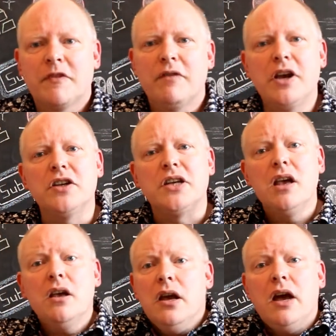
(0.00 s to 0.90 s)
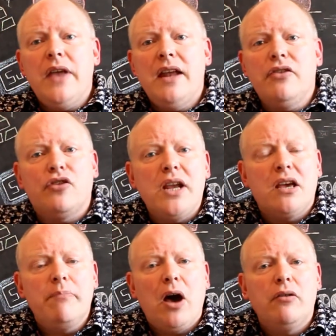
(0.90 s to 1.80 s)
Very good. And they're the 3
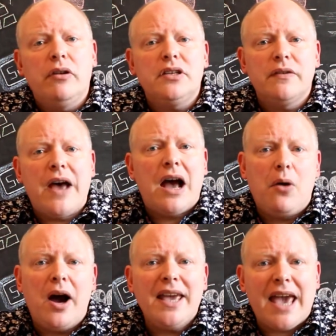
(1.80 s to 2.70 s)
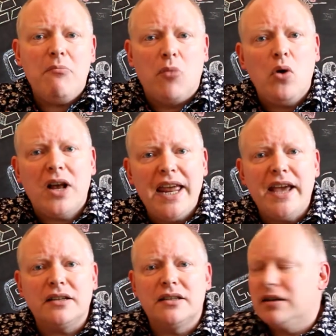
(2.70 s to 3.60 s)
components of how I get more
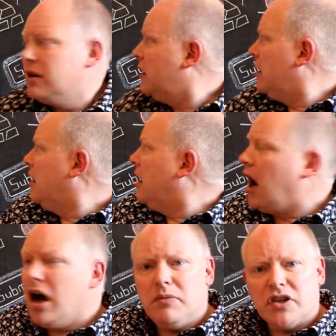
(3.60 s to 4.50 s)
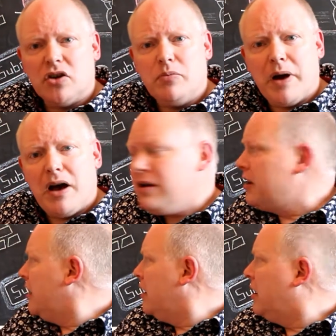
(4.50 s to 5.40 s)
clicks. I'm super.
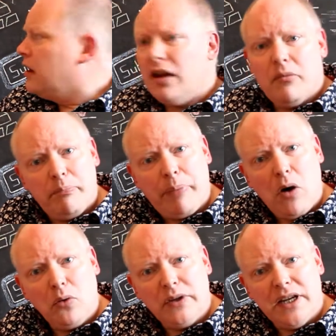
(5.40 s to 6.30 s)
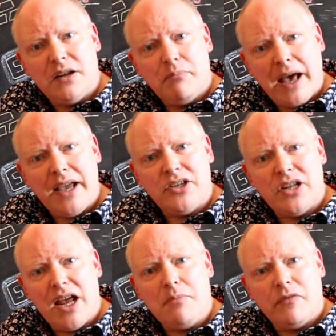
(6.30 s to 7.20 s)
Bolded page
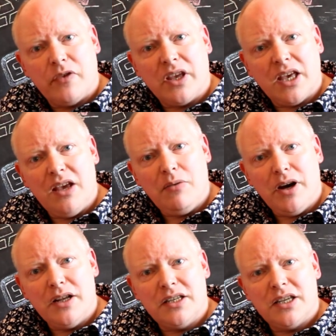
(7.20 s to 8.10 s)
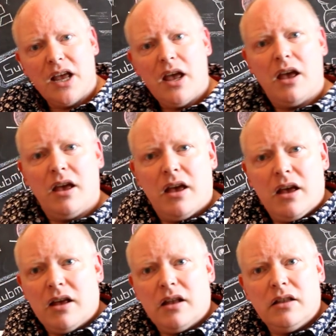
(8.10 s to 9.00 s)
name for the keywords.
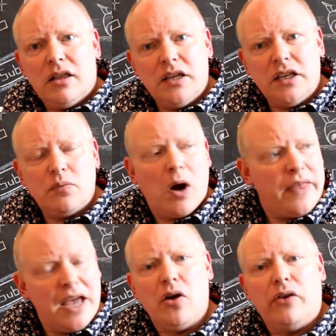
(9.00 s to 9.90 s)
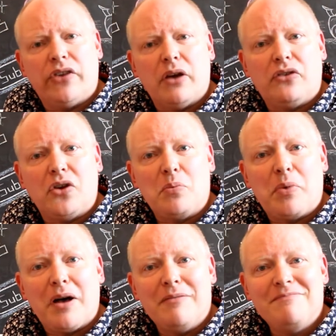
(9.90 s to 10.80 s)
This is why they're not so super.
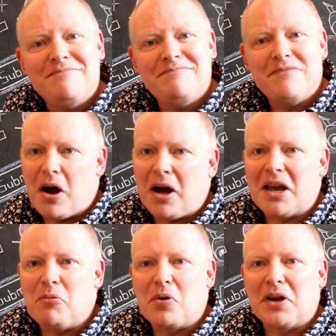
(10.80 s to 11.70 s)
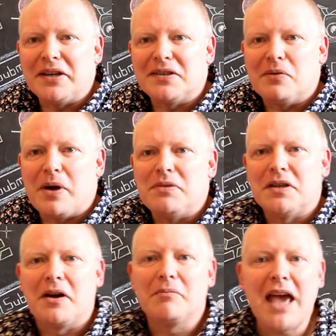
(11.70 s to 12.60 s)
I get more clicks to the
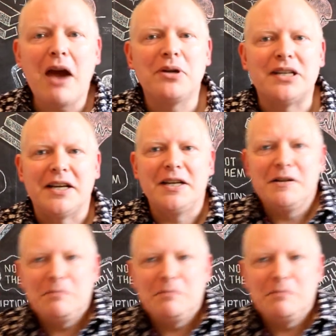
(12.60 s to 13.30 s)
website. Guaranteed.